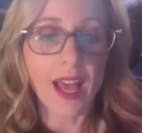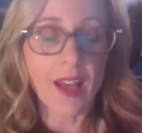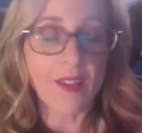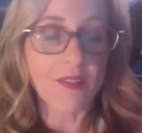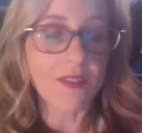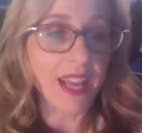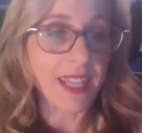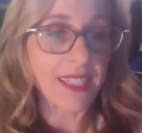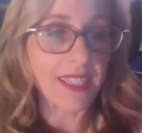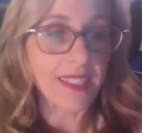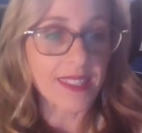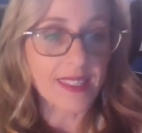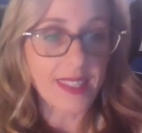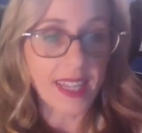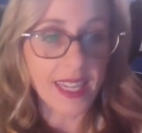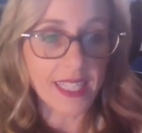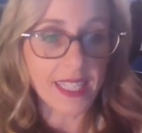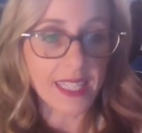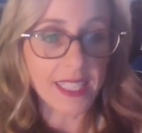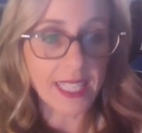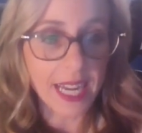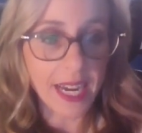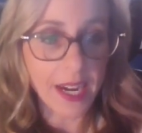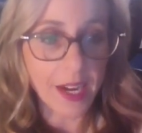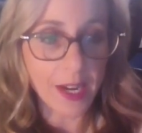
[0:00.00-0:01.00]
of that
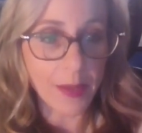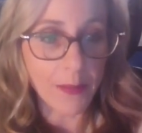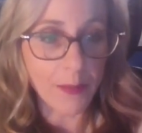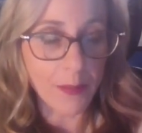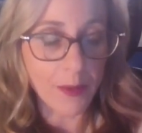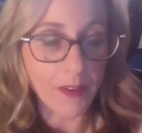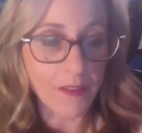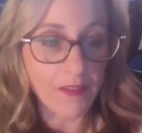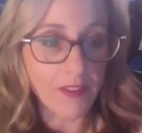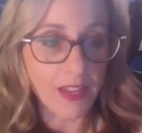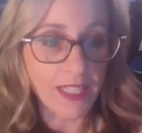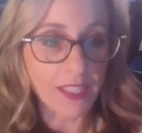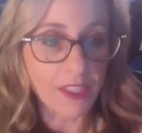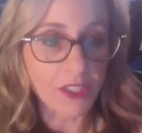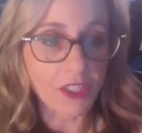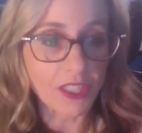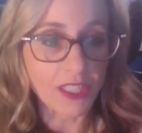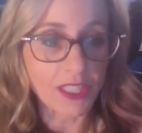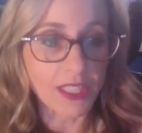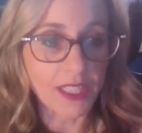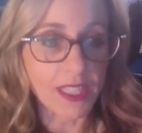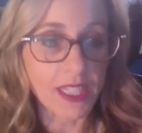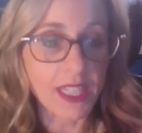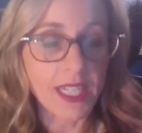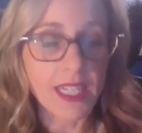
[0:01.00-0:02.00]
secondary
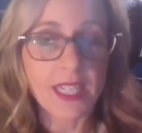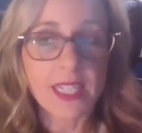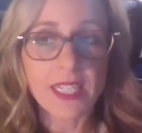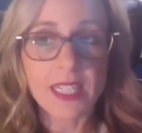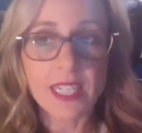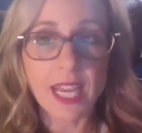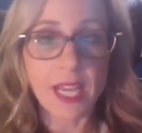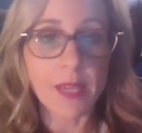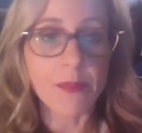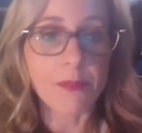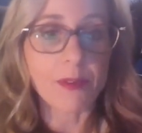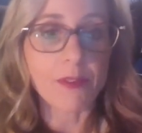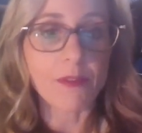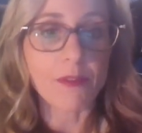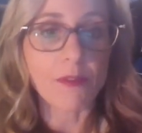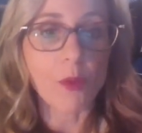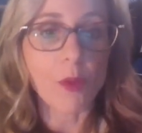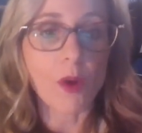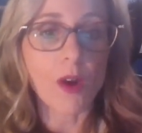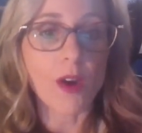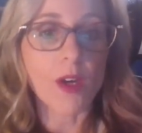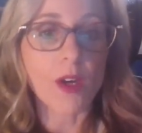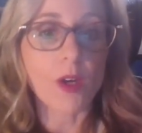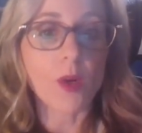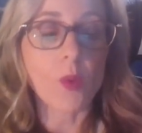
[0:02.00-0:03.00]
prevention type of
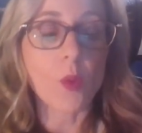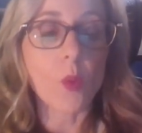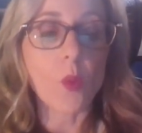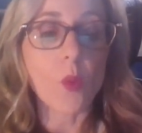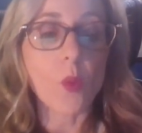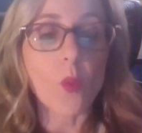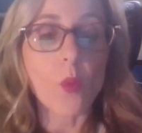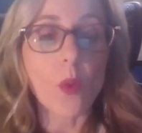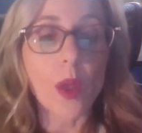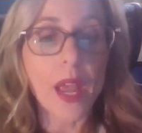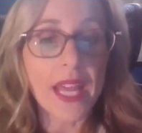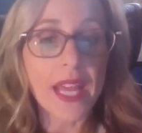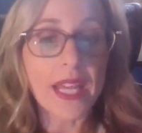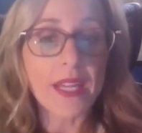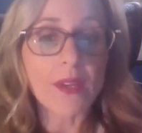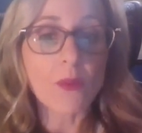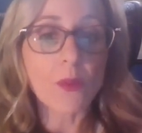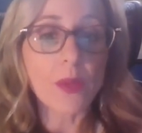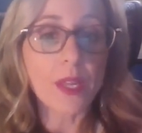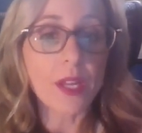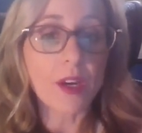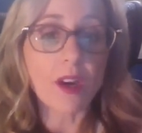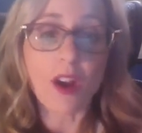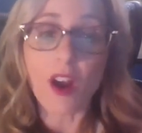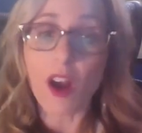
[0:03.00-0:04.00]
work when
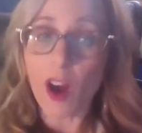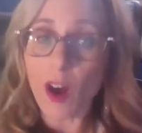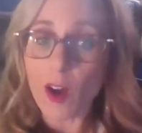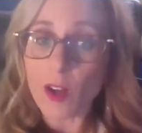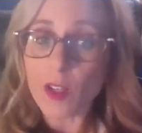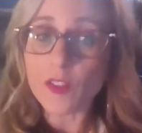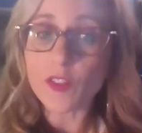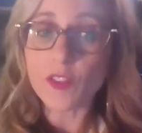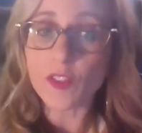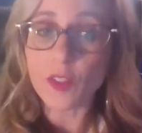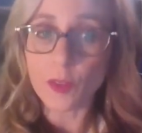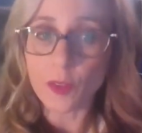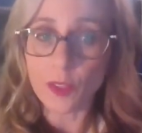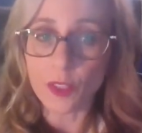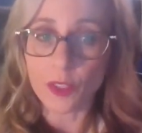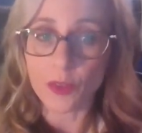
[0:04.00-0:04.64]
we are also